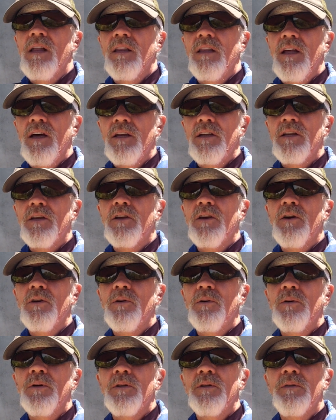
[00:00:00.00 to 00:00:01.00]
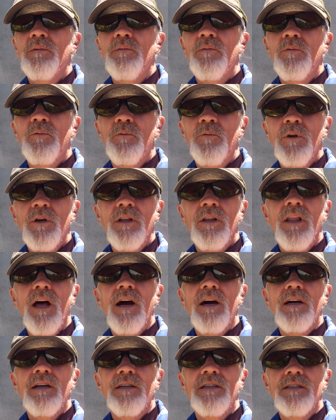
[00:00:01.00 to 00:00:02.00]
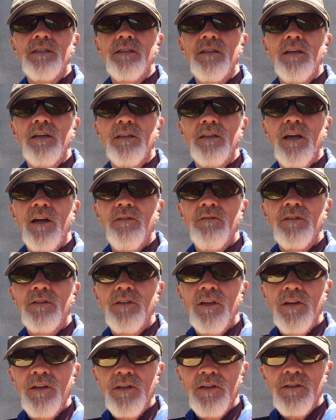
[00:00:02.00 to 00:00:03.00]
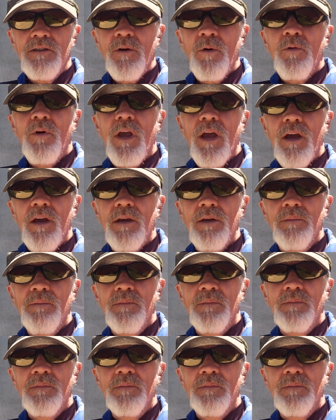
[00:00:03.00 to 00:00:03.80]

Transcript: let it go and realize that everything is okay.